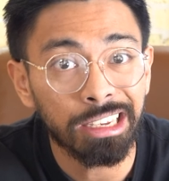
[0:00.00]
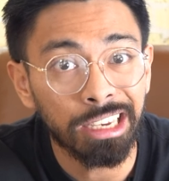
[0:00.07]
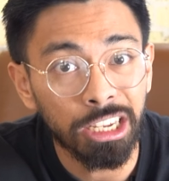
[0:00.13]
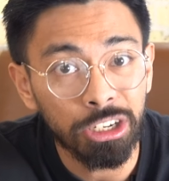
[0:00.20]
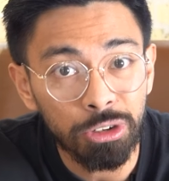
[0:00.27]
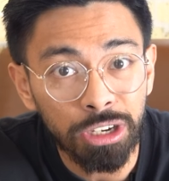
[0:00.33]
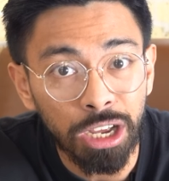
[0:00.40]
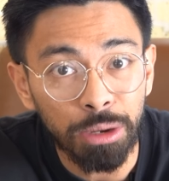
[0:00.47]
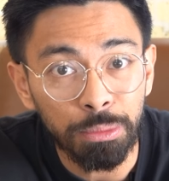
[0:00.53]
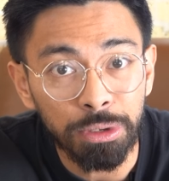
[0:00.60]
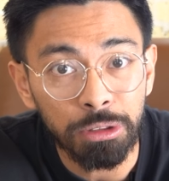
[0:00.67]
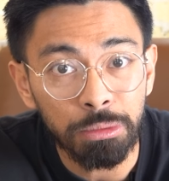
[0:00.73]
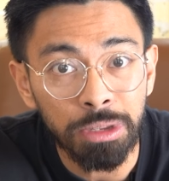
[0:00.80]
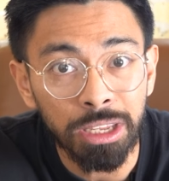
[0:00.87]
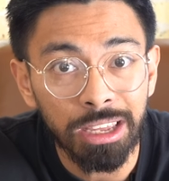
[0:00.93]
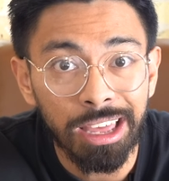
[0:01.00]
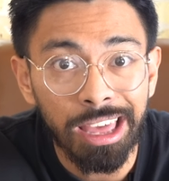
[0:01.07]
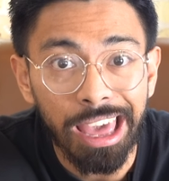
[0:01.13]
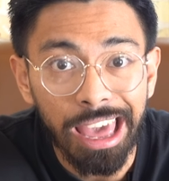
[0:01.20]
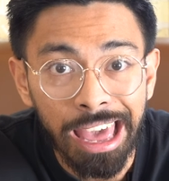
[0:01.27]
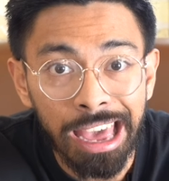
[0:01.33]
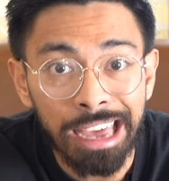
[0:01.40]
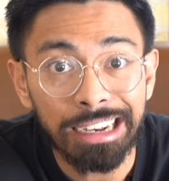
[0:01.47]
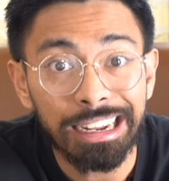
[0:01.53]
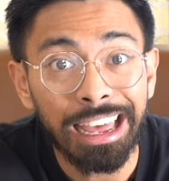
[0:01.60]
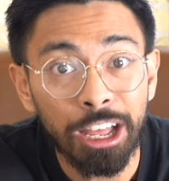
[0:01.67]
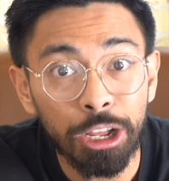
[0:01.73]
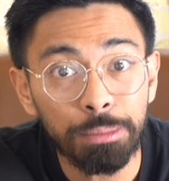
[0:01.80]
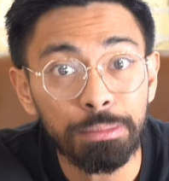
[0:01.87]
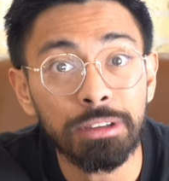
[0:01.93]
Can you come with me and
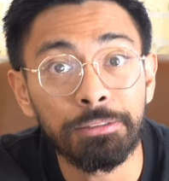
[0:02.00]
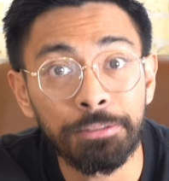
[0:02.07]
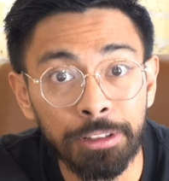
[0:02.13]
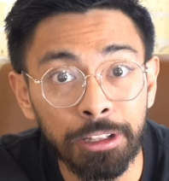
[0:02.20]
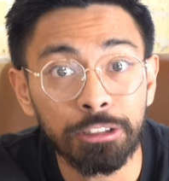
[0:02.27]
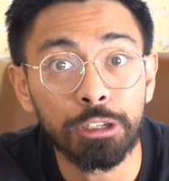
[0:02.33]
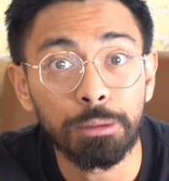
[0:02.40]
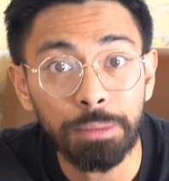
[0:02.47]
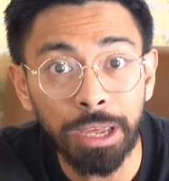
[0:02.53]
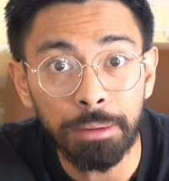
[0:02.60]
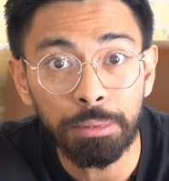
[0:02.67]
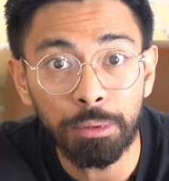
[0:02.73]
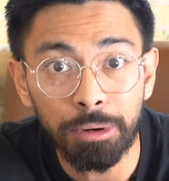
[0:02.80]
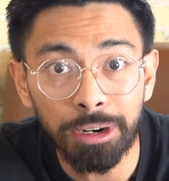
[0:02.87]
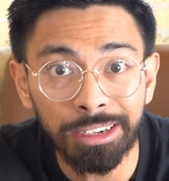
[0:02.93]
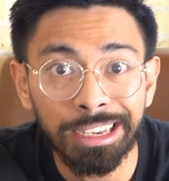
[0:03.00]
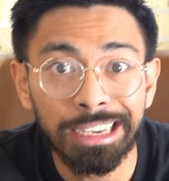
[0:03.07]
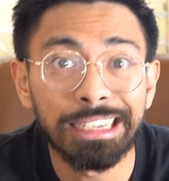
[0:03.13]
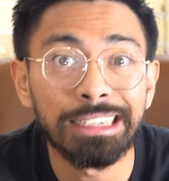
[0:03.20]
help me fill out the paperwork?